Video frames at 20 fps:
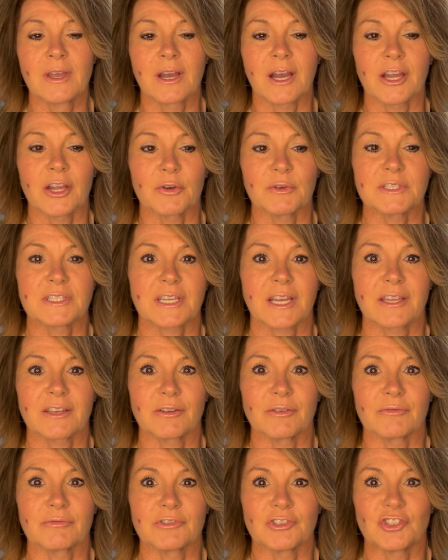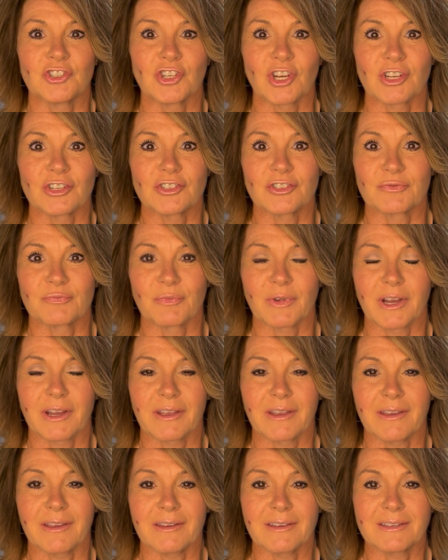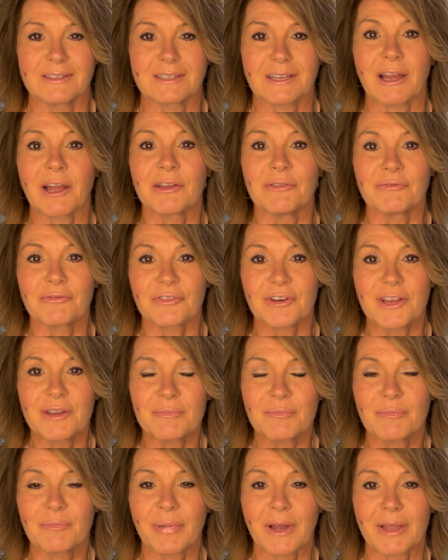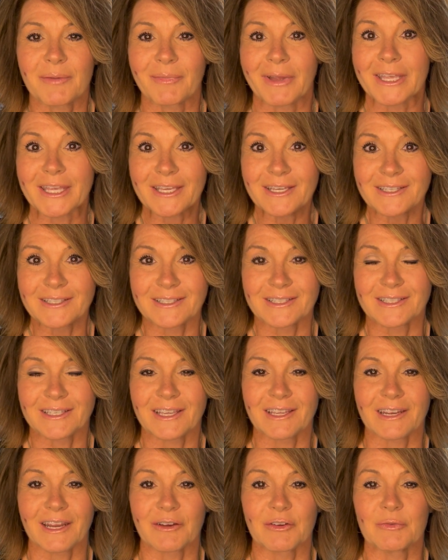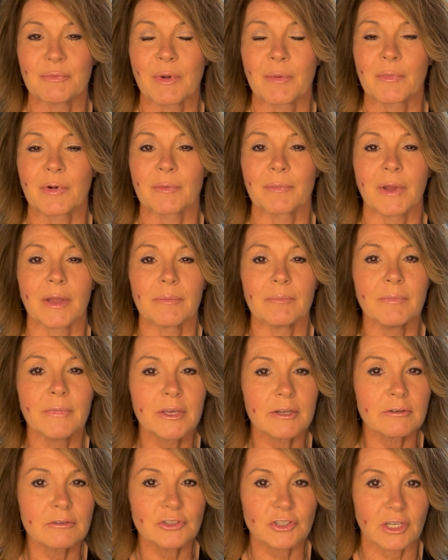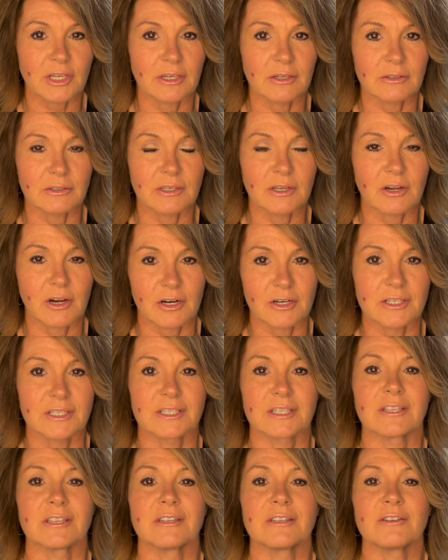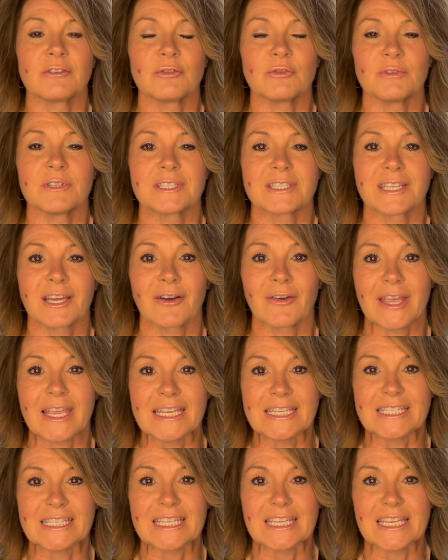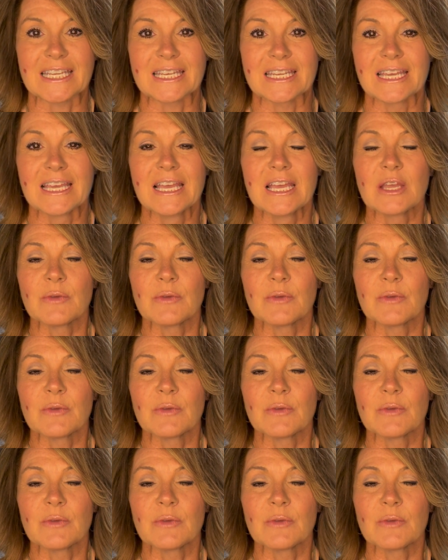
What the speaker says: I always kind of judge my time frame by my kids, and I remember my middle child, Carson, who is now 18,